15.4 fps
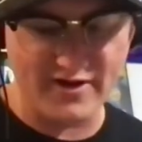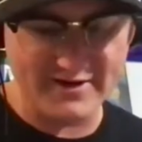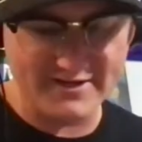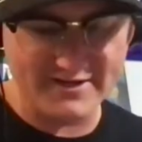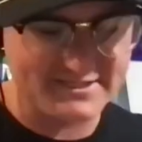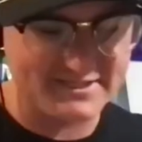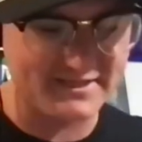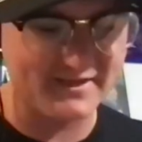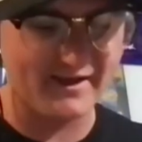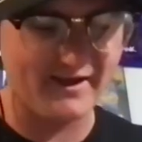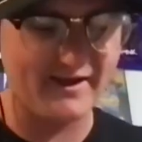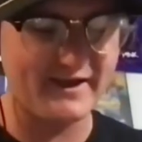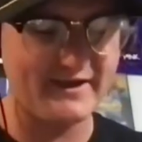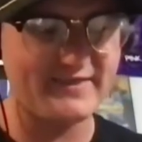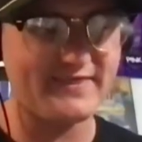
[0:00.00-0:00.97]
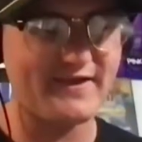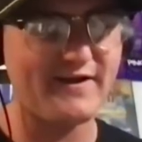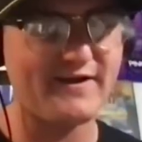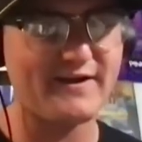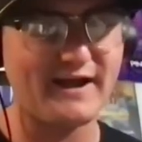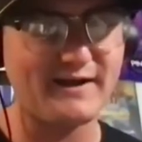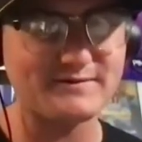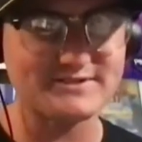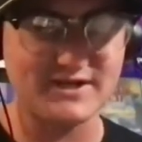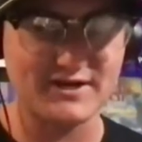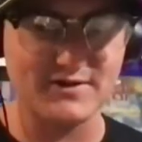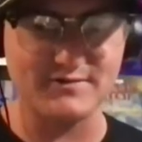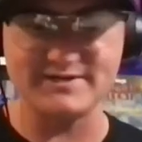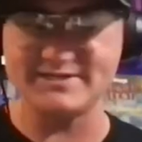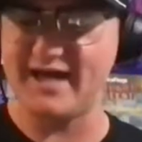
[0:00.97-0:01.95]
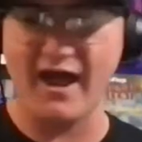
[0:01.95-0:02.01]
honesty, I thought I was going
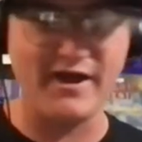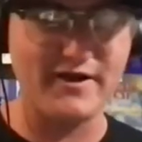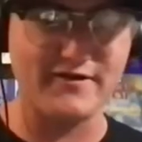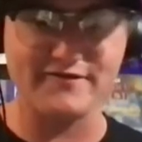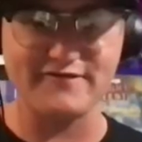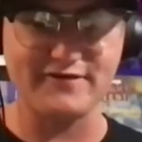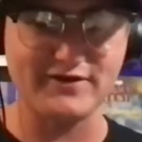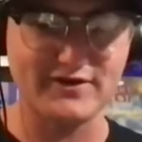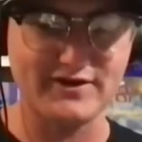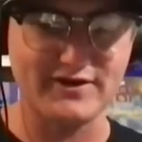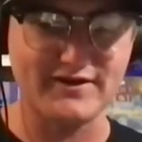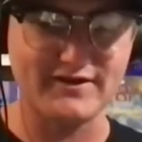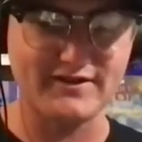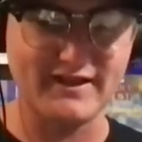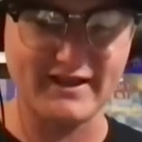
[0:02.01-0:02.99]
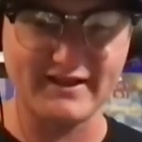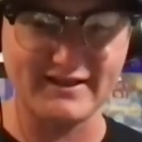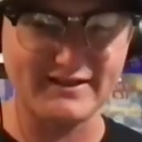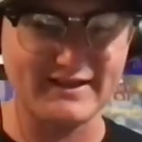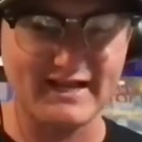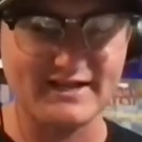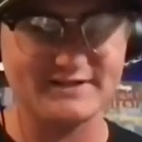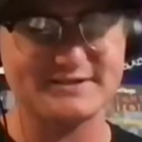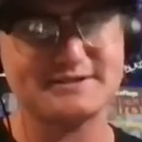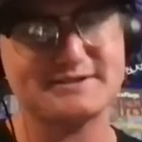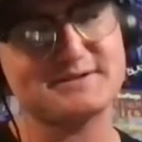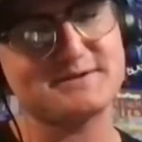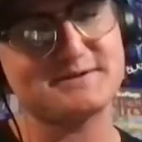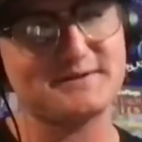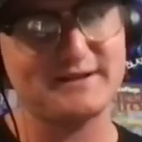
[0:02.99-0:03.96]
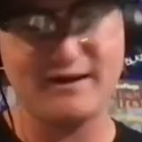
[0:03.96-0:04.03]
to retire for good. Like, that,
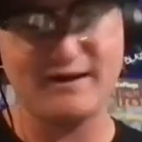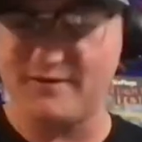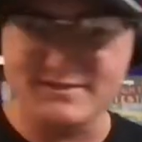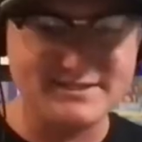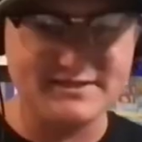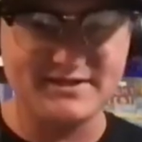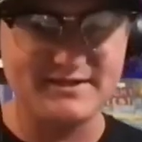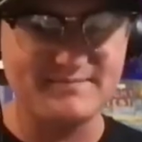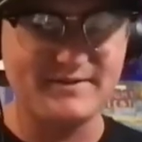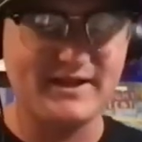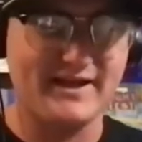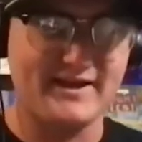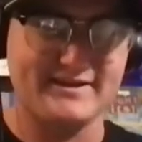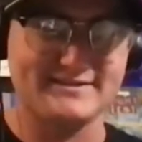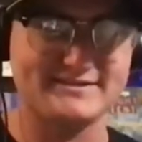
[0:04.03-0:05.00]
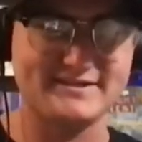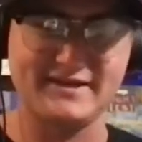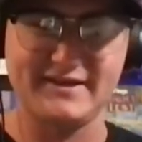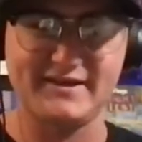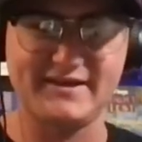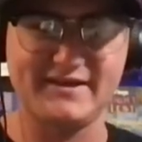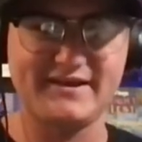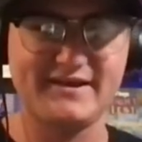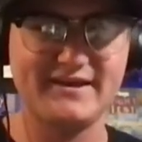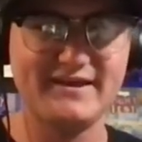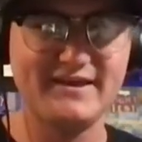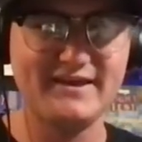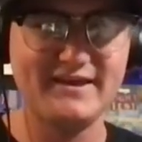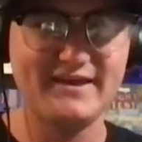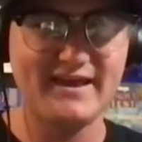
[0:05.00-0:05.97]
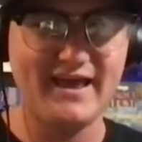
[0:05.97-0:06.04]
that was in the plans. Like,
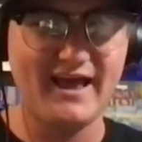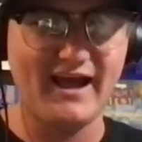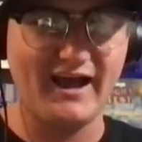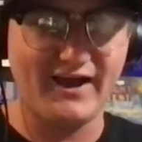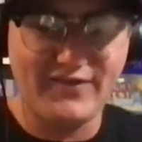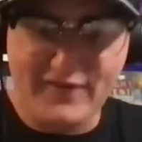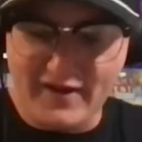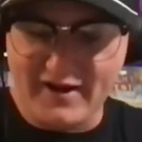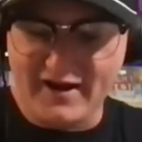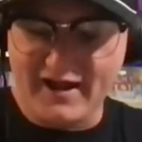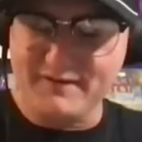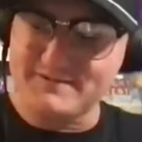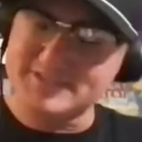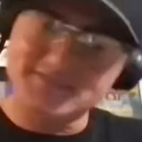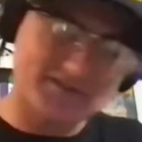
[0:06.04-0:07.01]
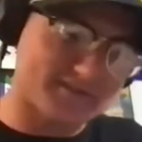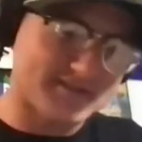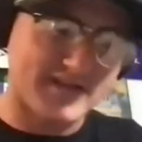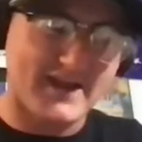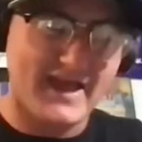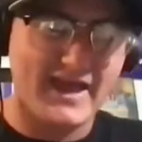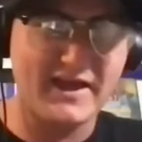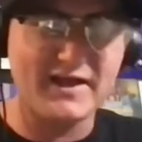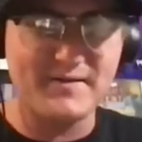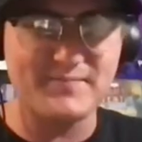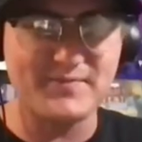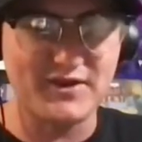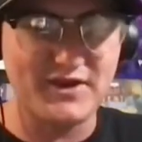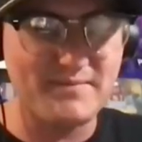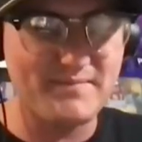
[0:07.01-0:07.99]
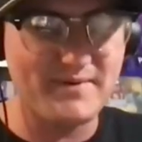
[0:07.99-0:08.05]
I thought I was just going to hang up
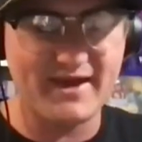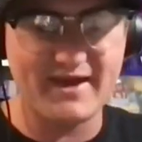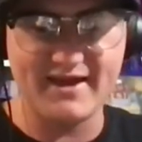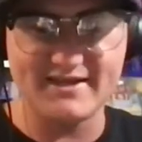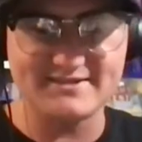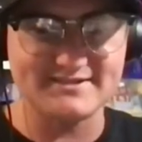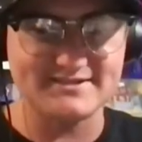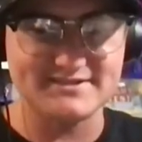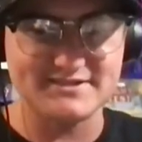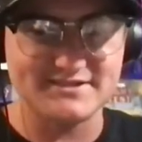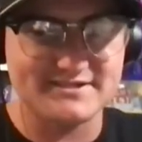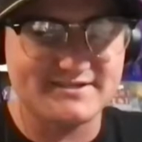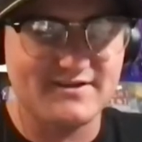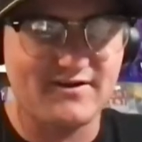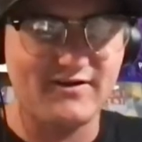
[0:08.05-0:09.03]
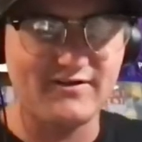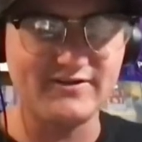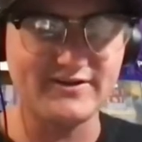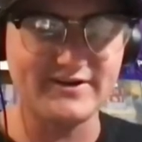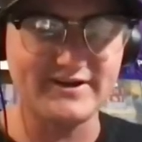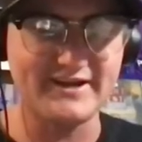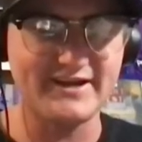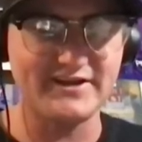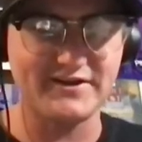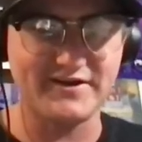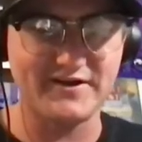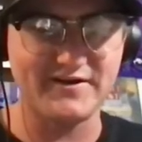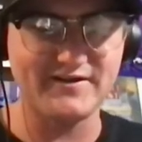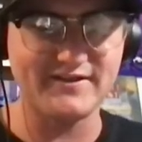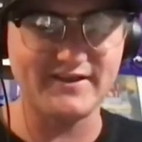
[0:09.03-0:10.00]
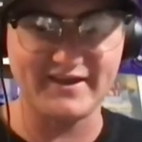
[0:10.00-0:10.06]
the knee pads and just call it a day, you
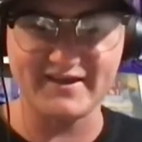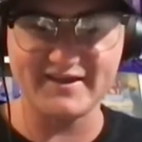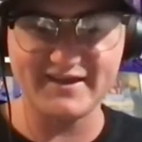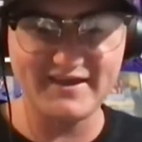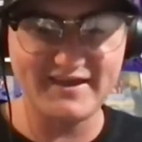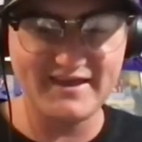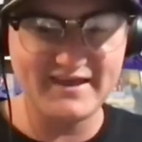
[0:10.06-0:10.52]
know? Like,